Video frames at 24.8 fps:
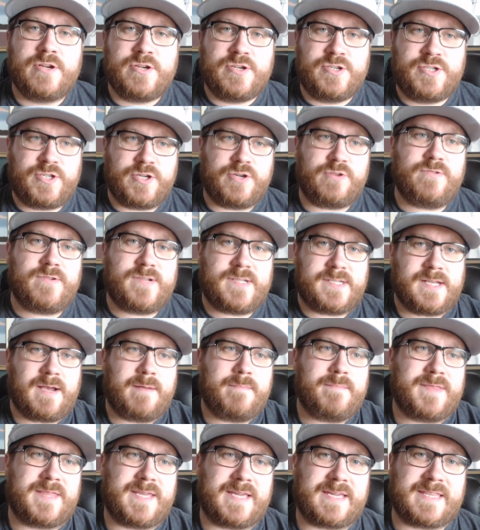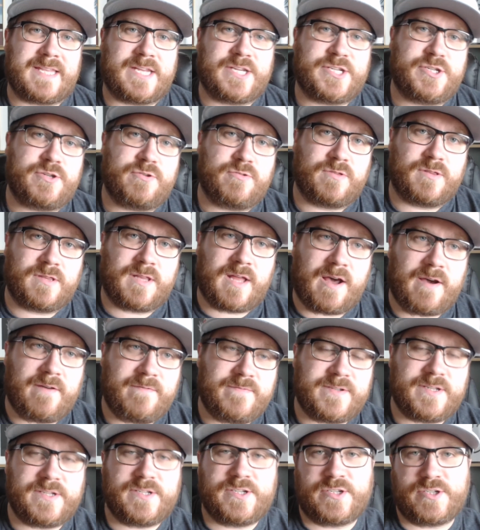Do something that you love
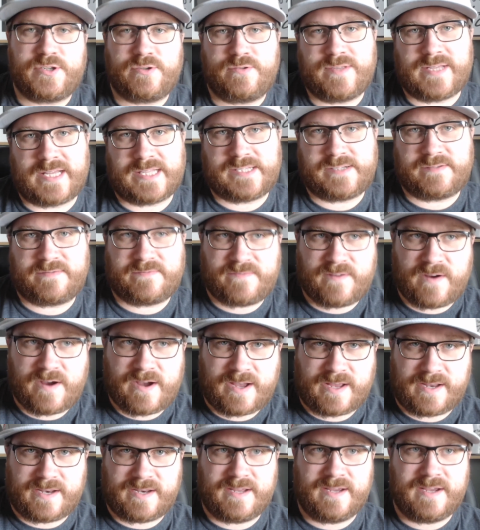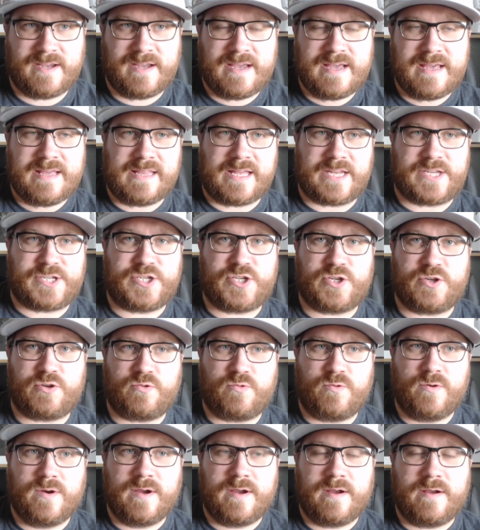to do that's fun, that you